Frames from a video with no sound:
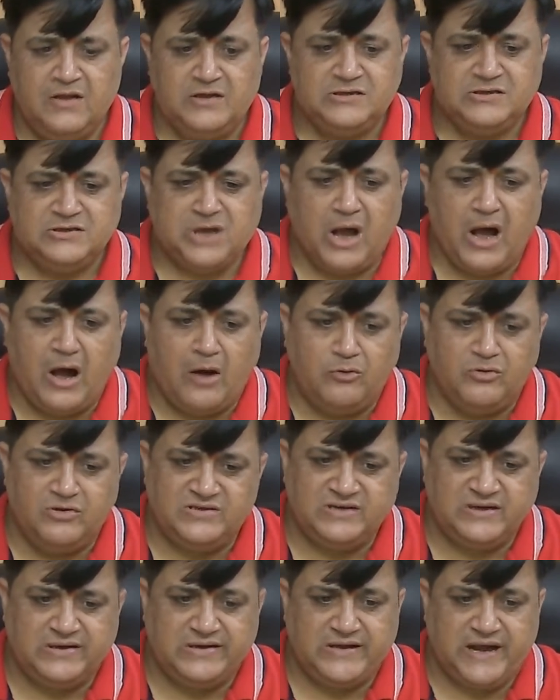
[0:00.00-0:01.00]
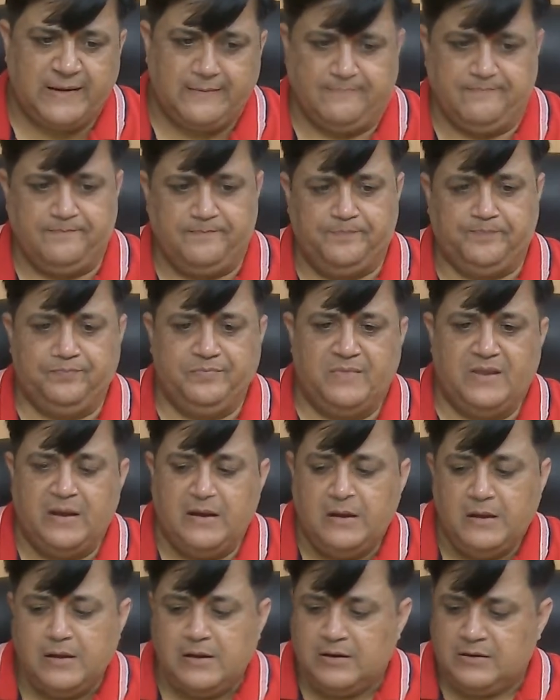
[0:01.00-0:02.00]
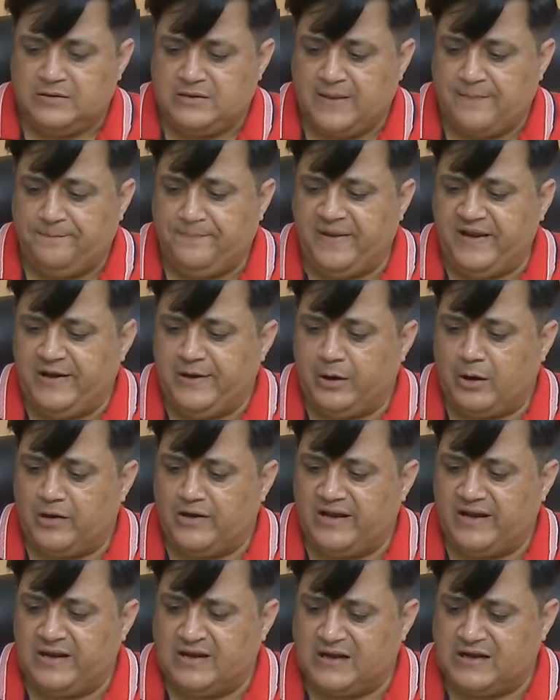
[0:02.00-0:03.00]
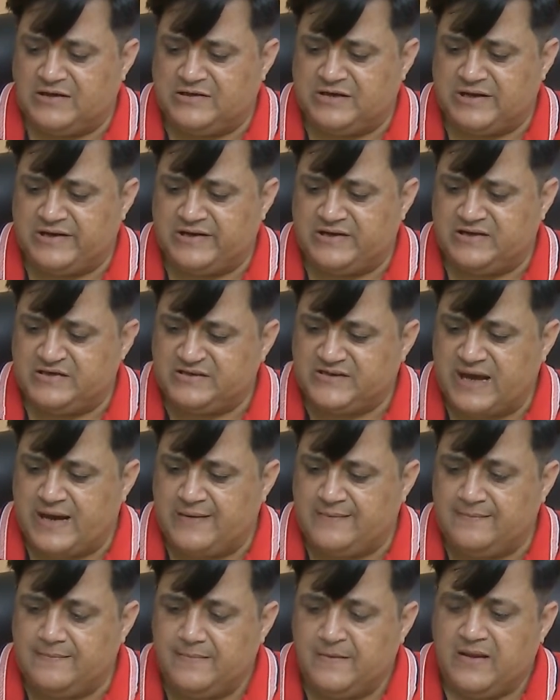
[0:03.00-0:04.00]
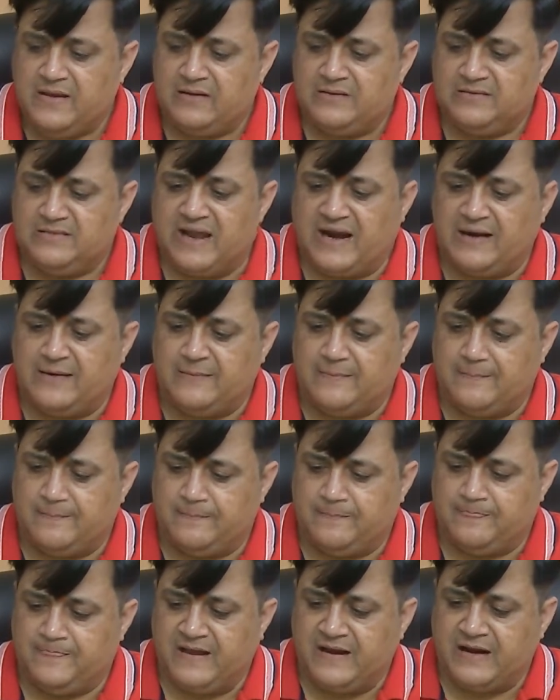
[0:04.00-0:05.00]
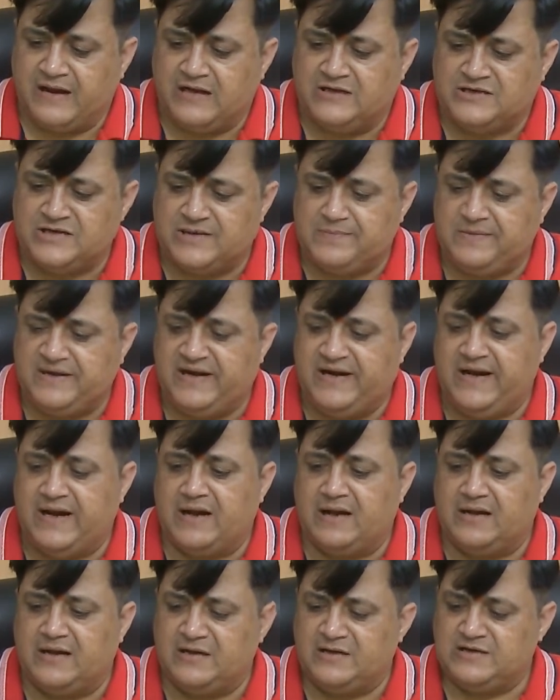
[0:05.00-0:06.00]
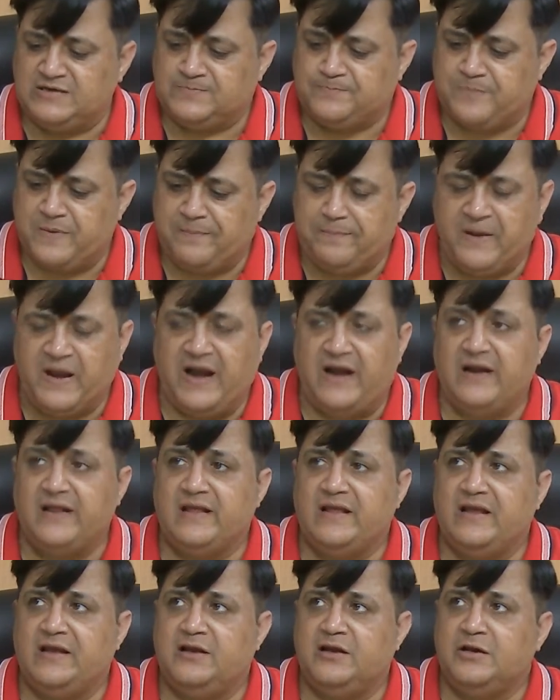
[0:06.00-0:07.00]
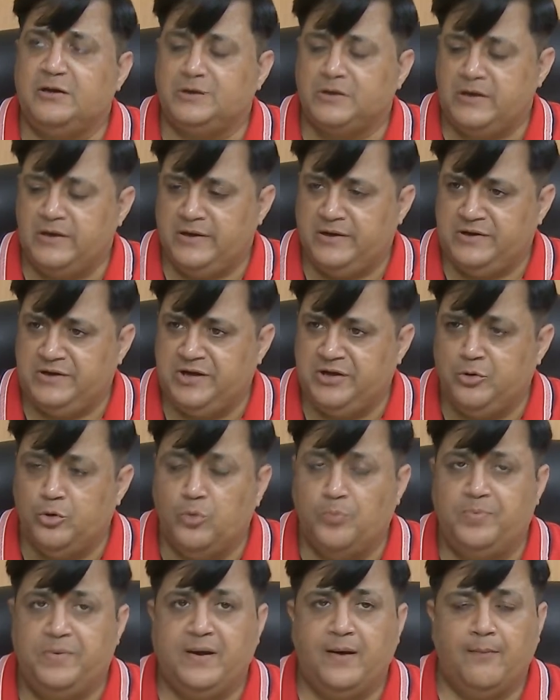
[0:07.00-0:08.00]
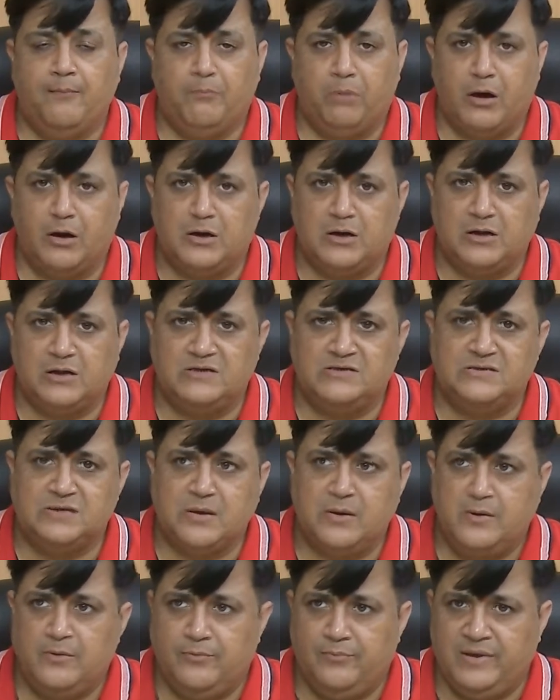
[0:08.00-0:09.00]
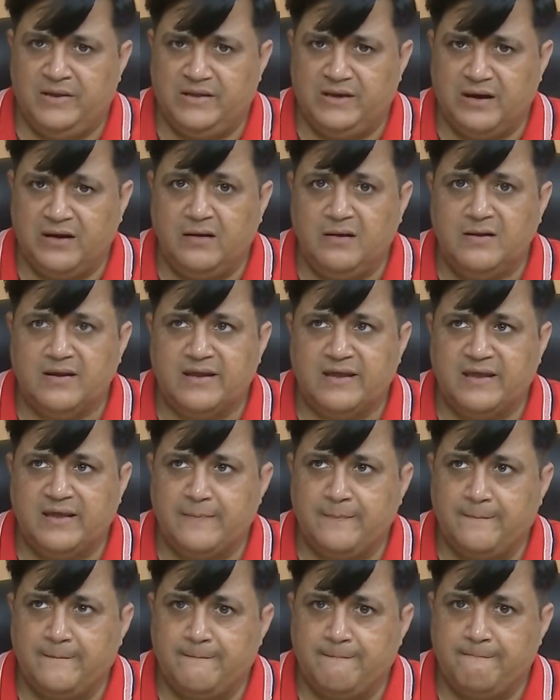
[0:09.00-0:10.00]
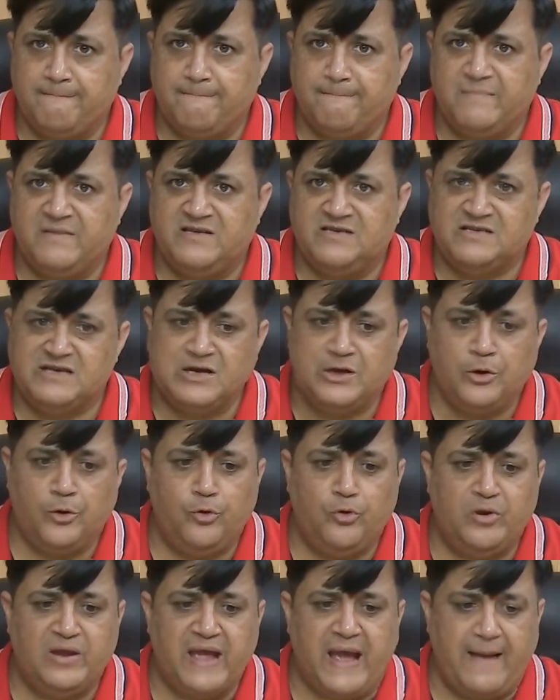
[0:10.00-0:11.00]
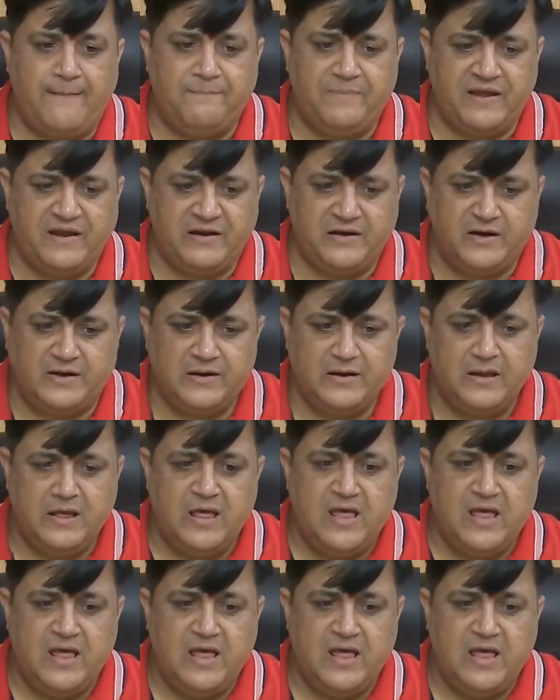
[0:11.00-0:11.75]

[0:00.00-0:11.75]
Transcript: So how is it done? The periodic culture is done that the culture media is prepared in a tube bottles with a screw cap in it.